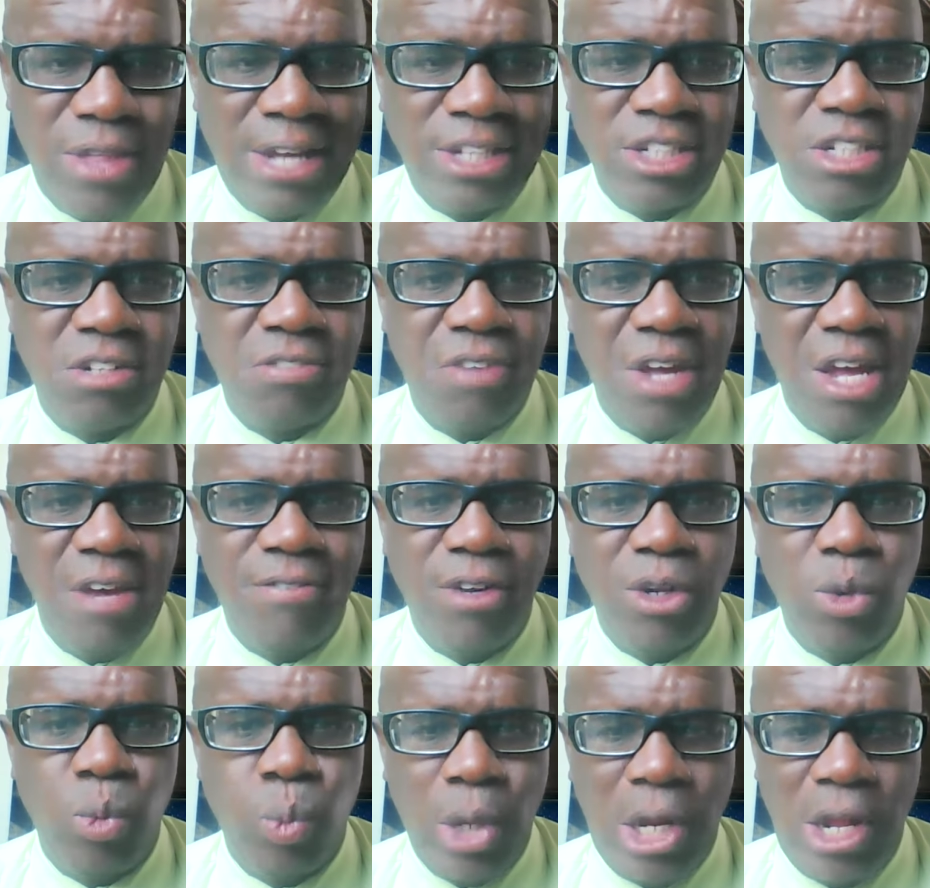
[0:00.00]
That's
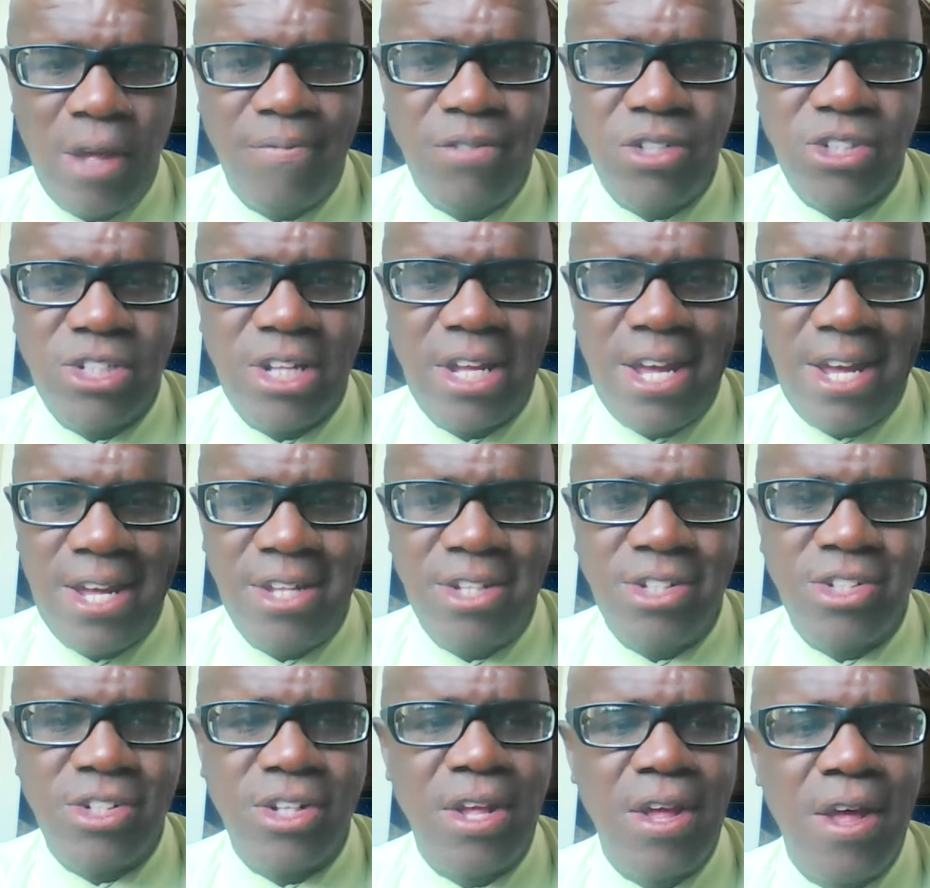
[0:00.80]
Fayval Williams
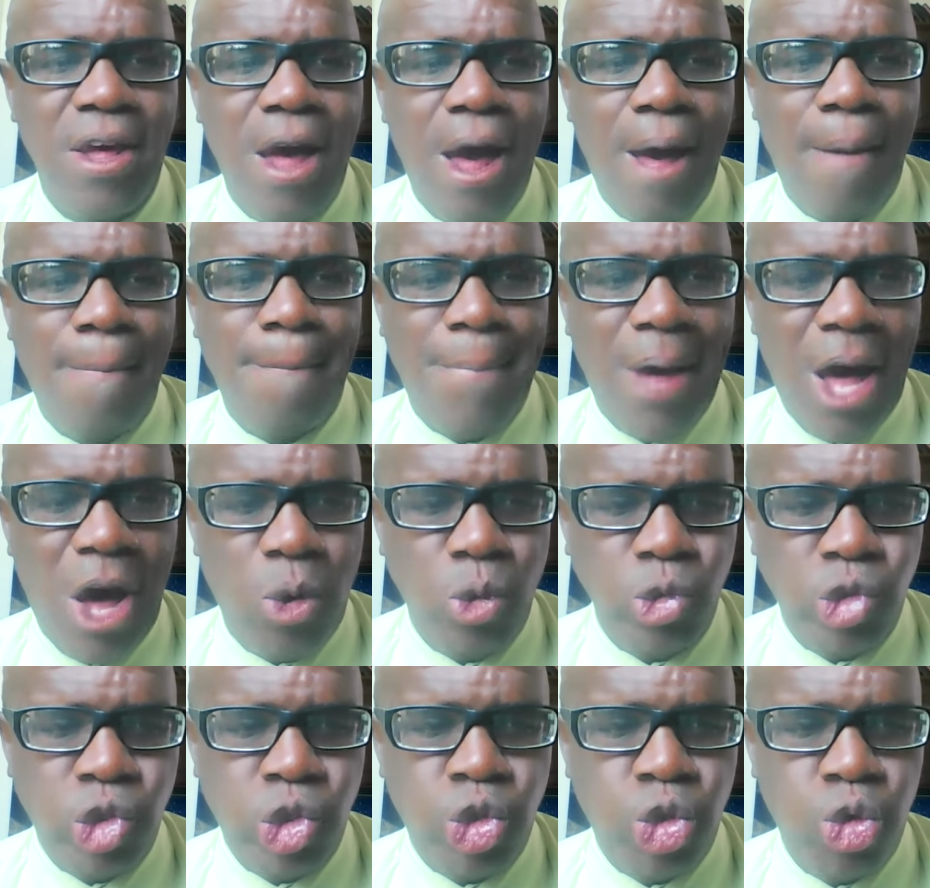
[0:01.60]
is
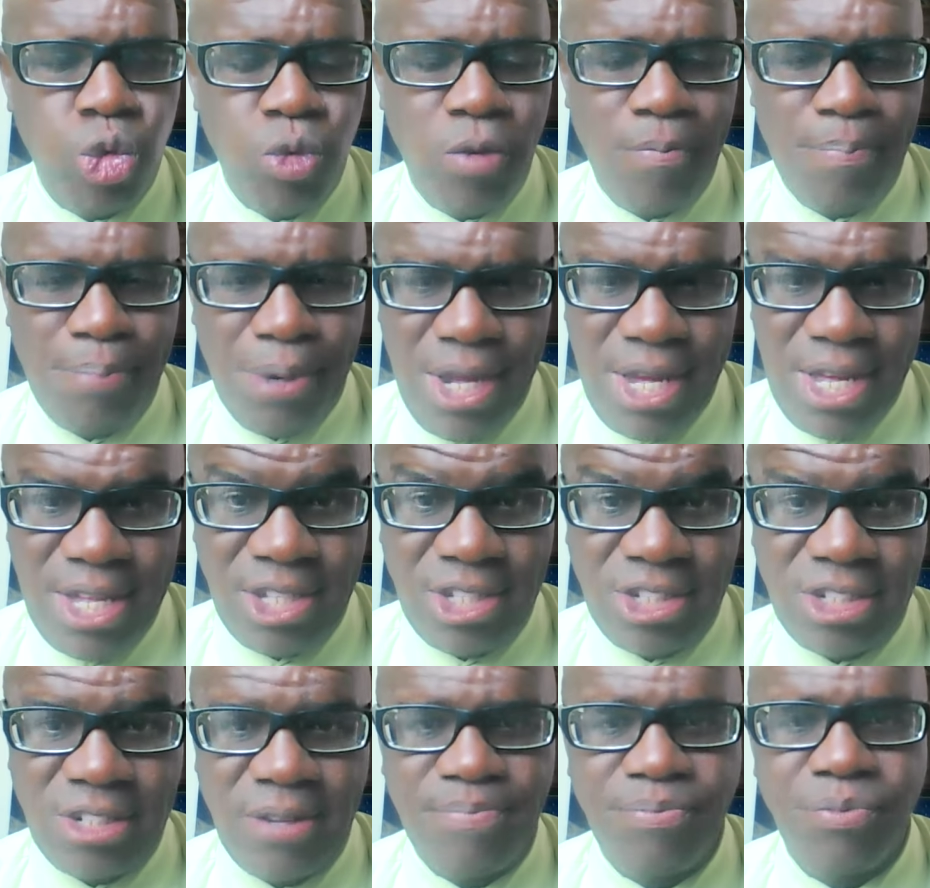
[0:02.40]
about to
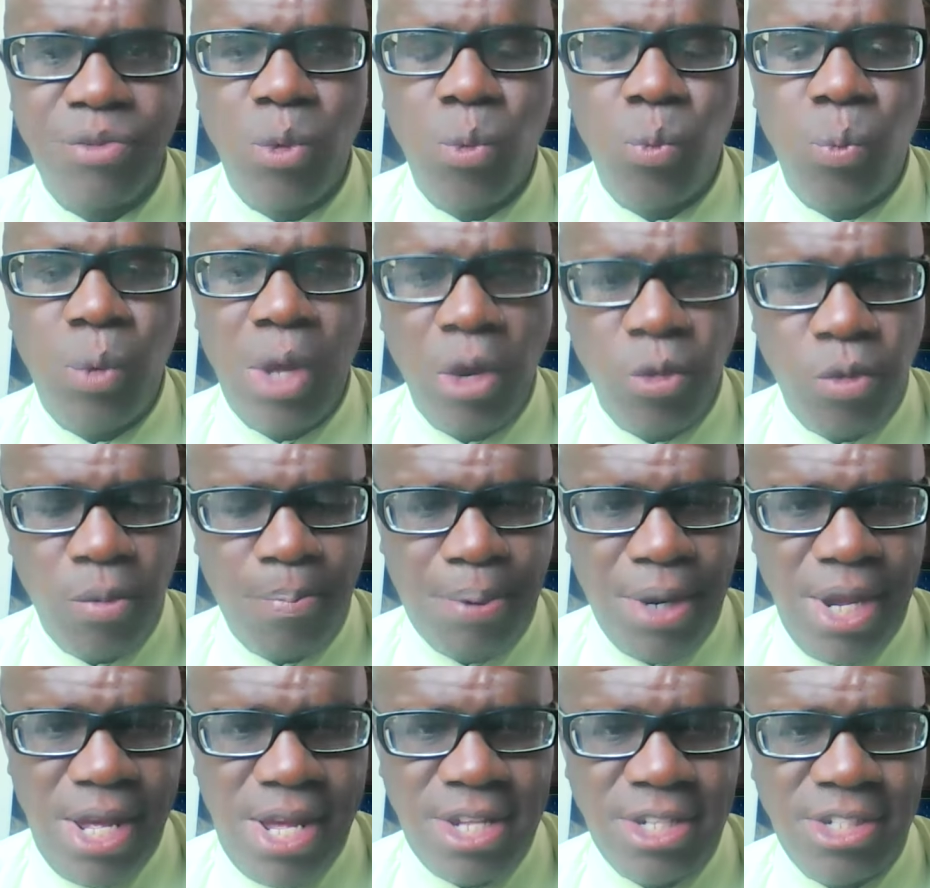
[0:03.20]
replace, will
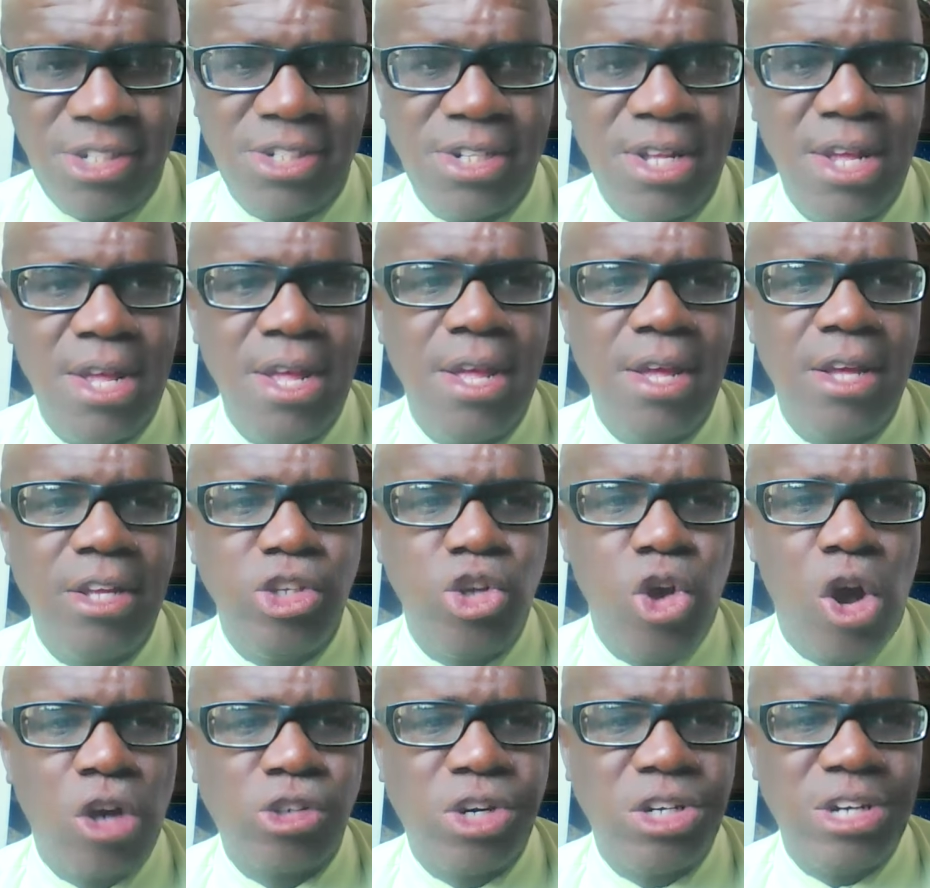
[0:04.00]
replace
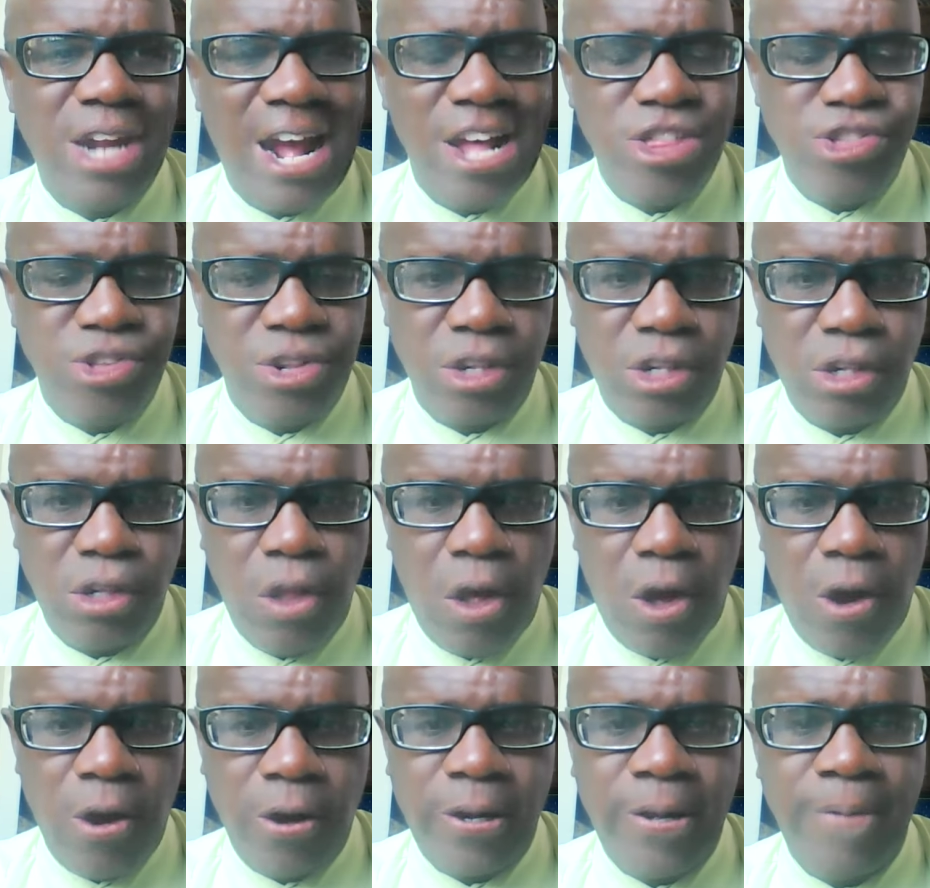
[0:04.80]
Dr. Nigel
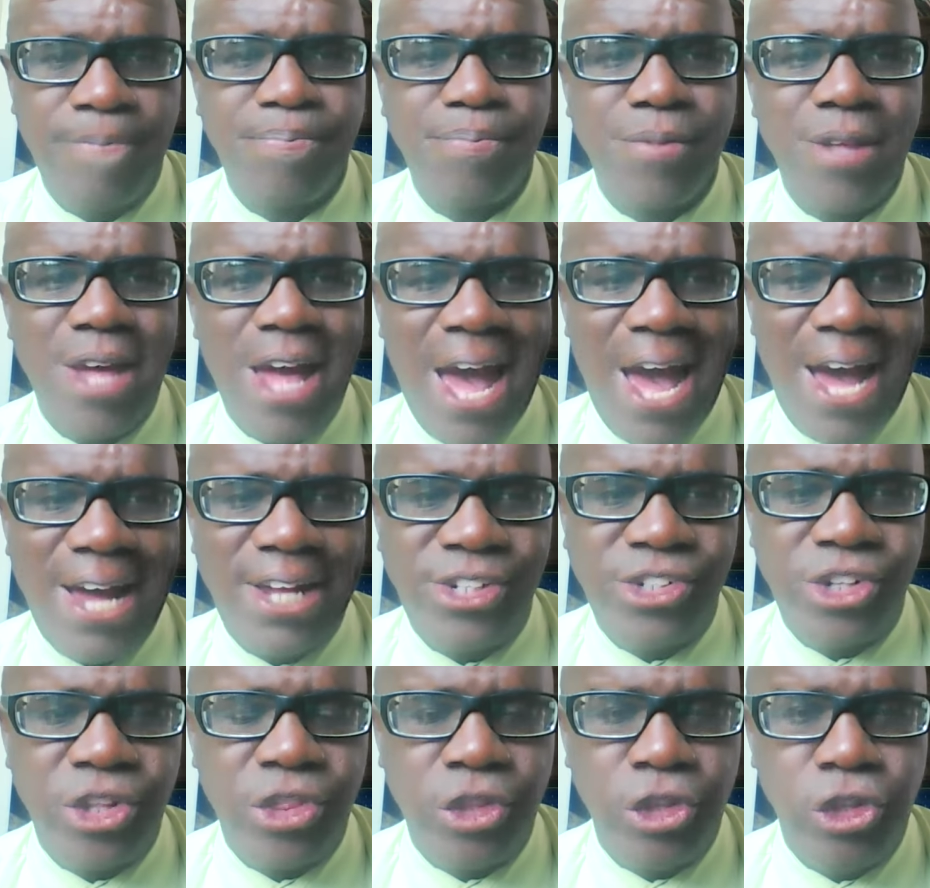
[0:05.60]
Clarke
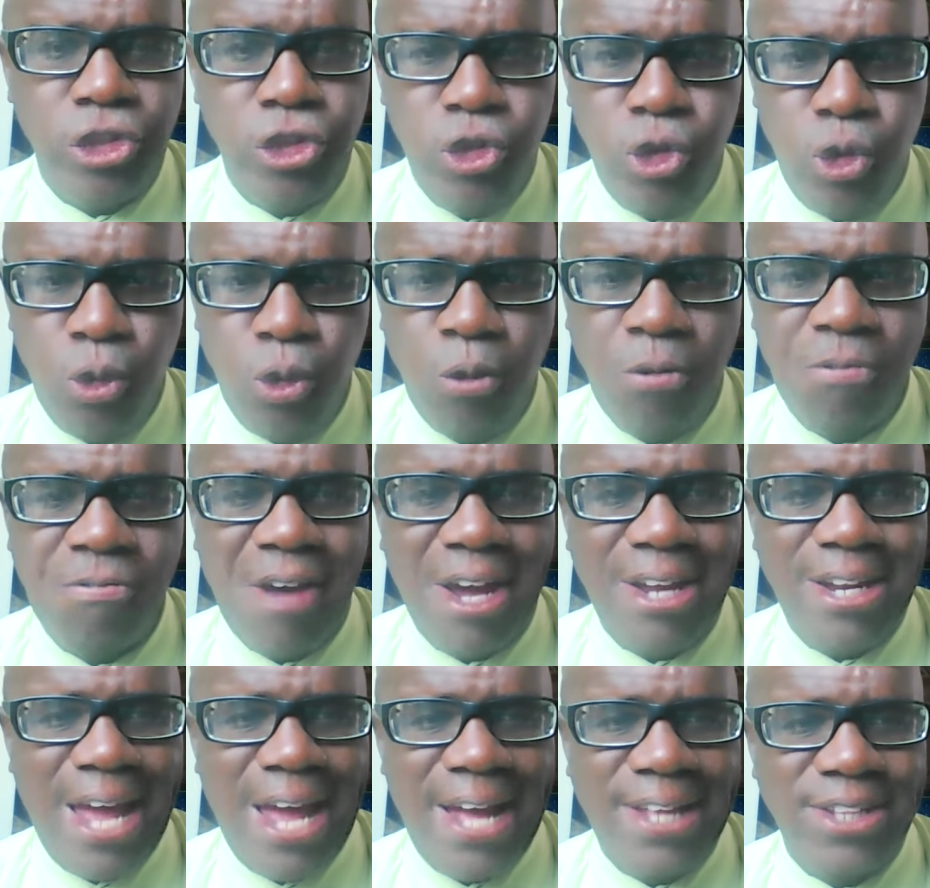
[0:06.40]
as the new
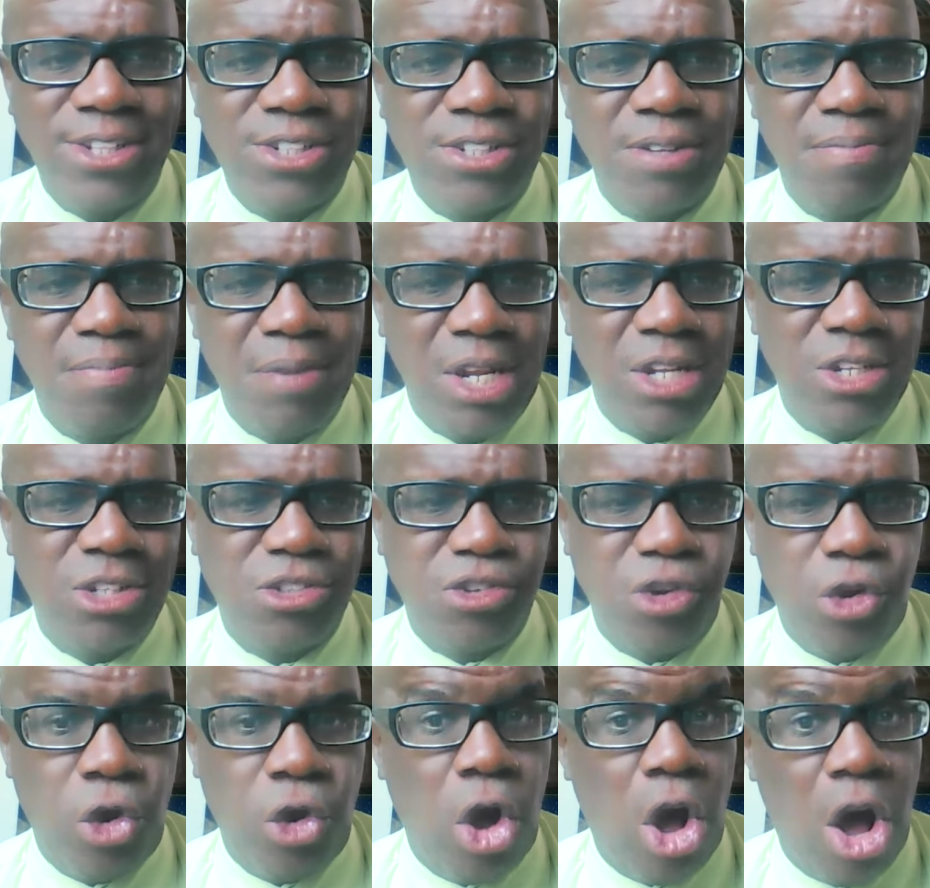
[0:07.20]
finance
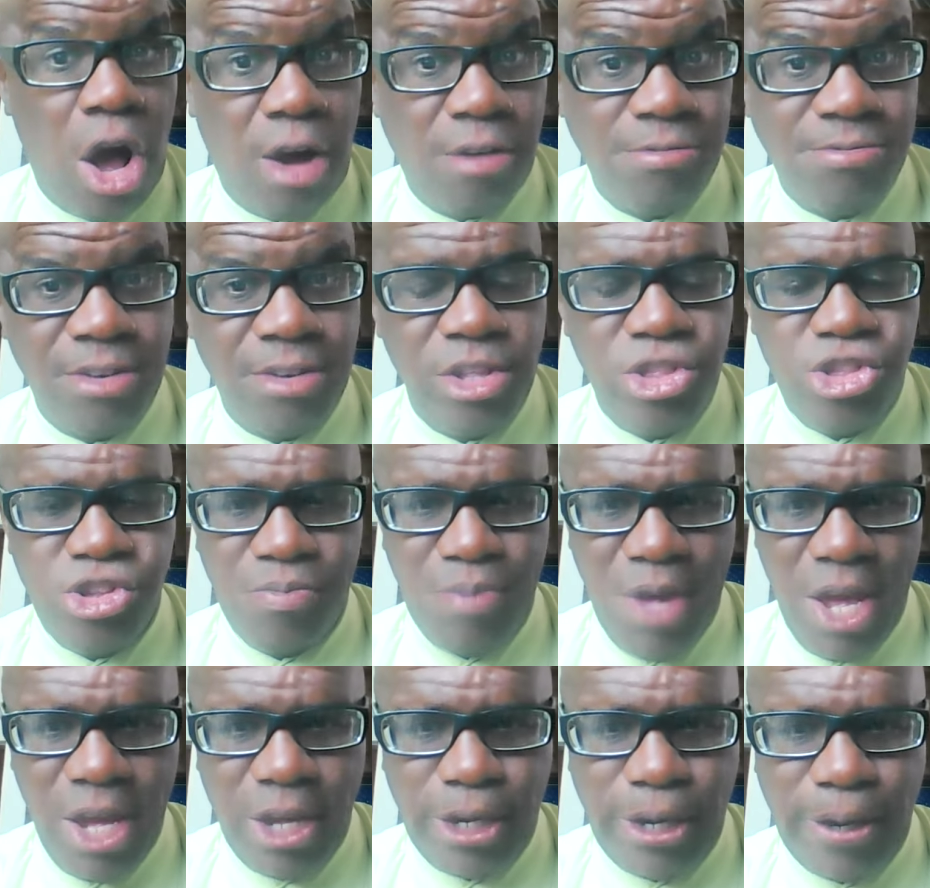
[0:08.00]
minister of
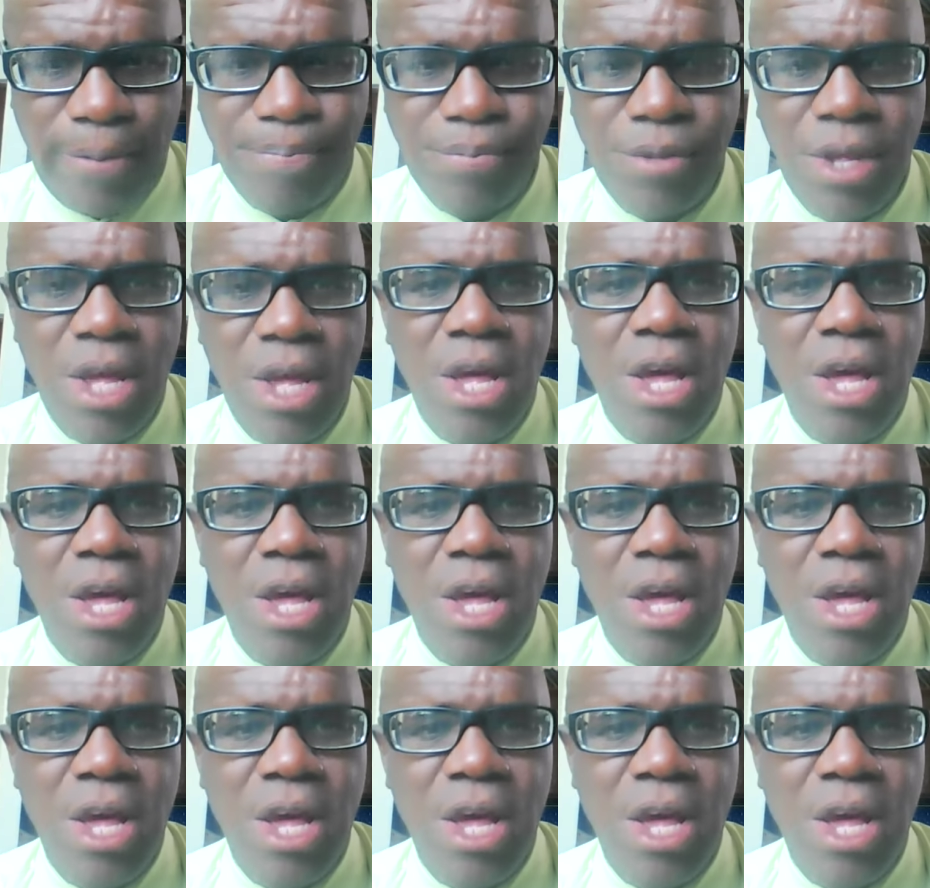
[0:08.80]
Jamaica.